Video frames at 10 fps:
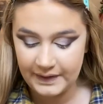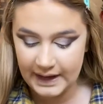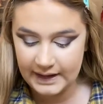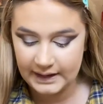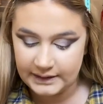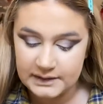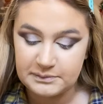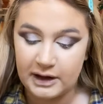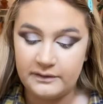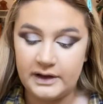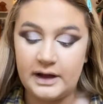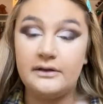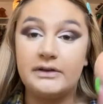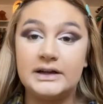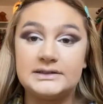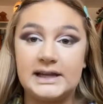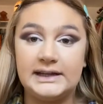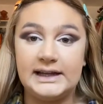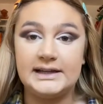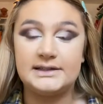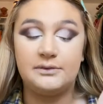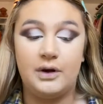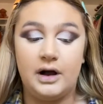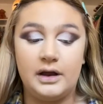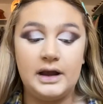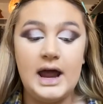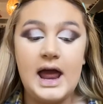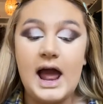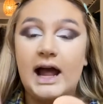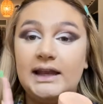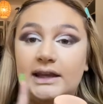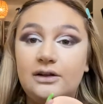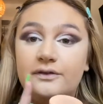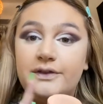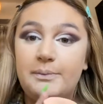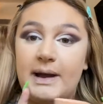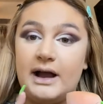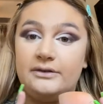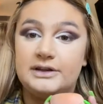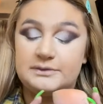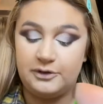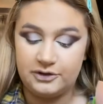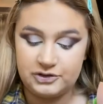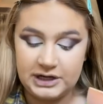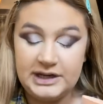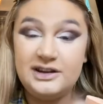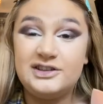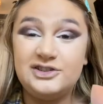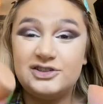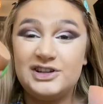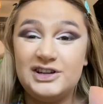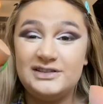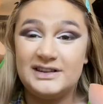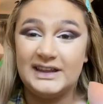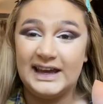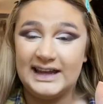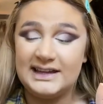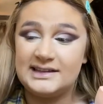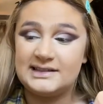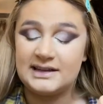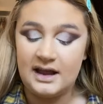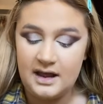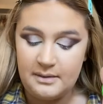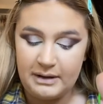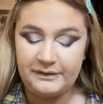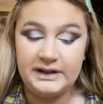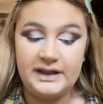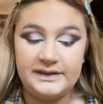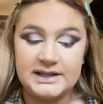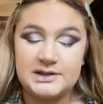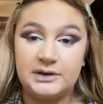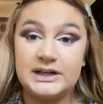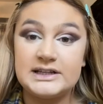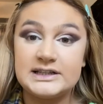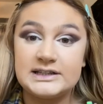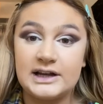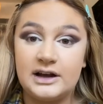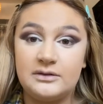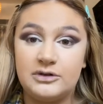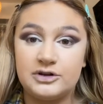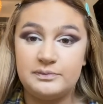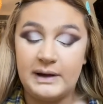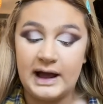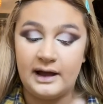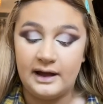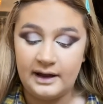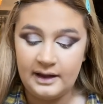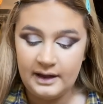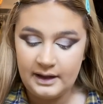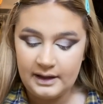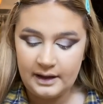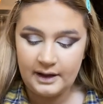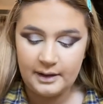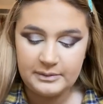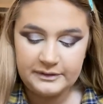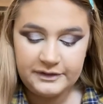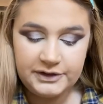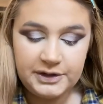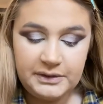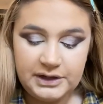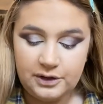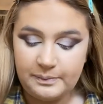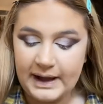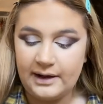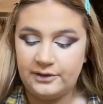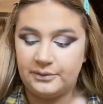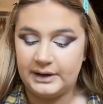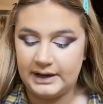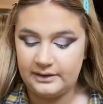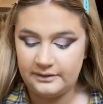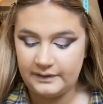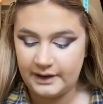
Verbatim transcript: Then I used my other Real Techniques one. I love the powder sponge. I used to just use this, but I feel like this one is so much better um, for doing your powder with.